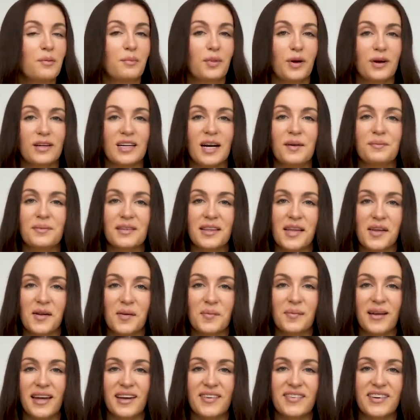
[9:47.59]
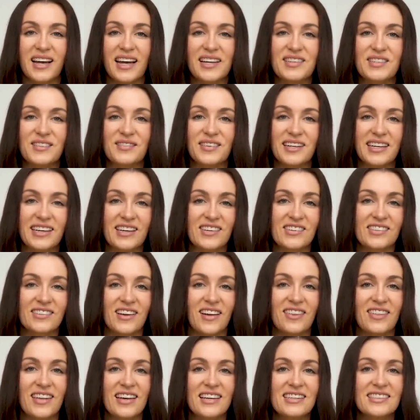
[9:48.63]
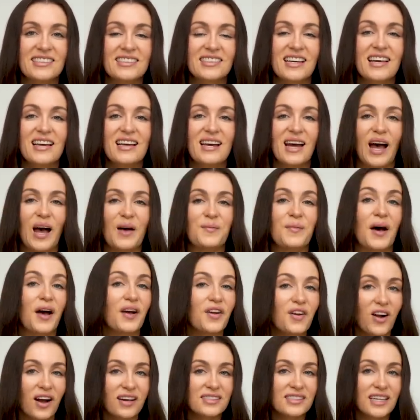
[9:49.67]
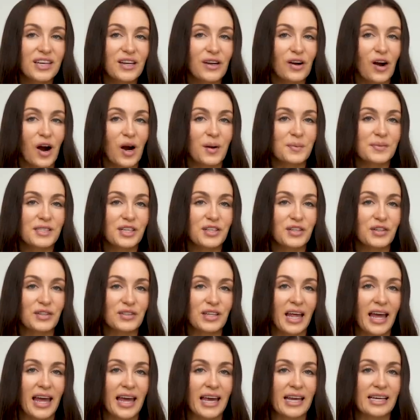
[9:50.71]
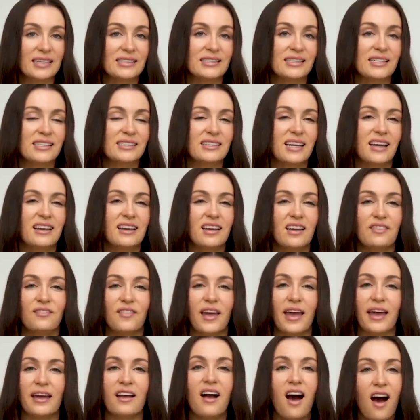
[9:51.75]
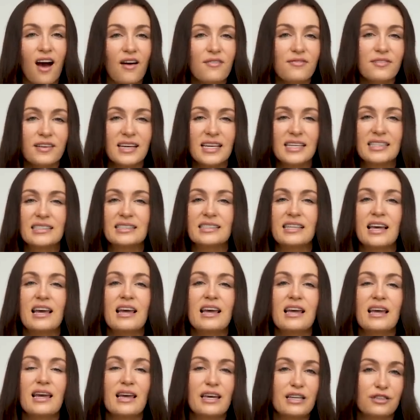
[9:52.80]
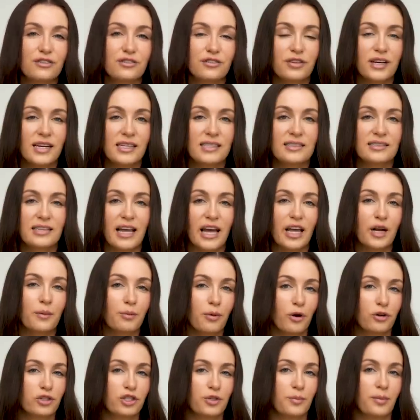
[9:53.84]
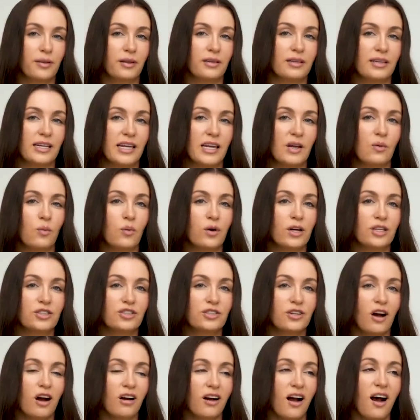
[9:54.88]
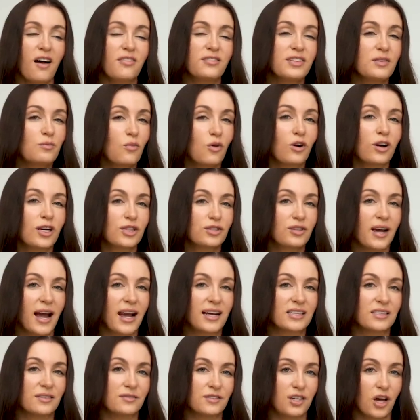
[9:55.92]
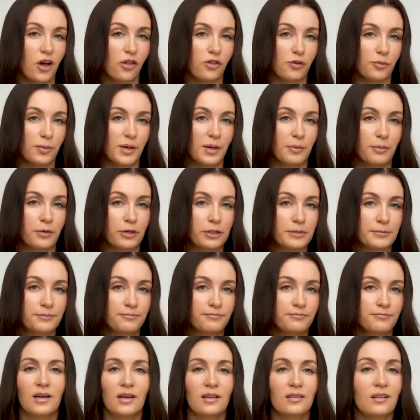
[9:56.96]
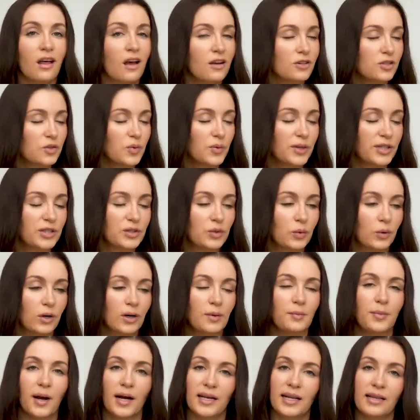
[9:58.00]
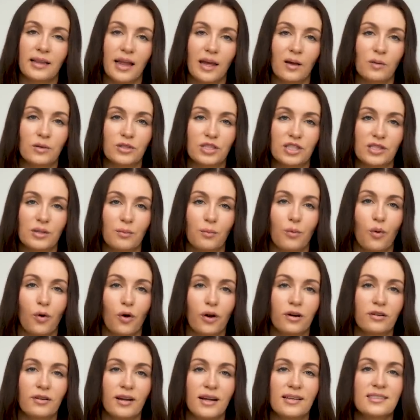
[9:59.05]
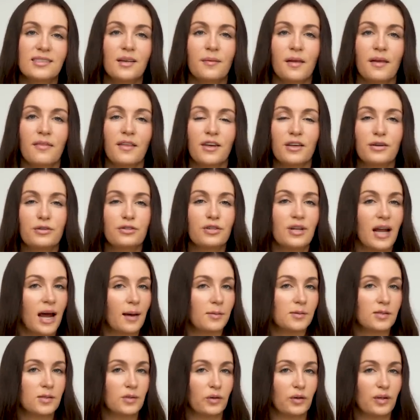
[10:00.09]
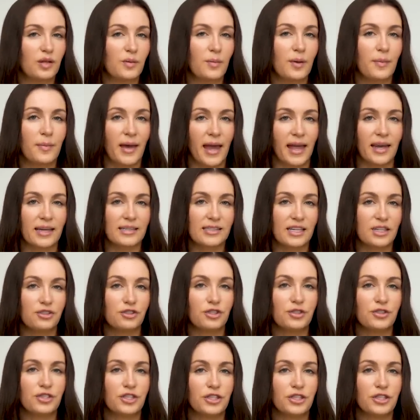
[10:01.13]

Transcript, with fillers: perk up a little bit when I do videos on this. Uncrossing your arms and your legs. This can convey confidence, interest, and approachability, which are often more attractive to other people. Long story short, body language is important and something that you should absolutely be paying attention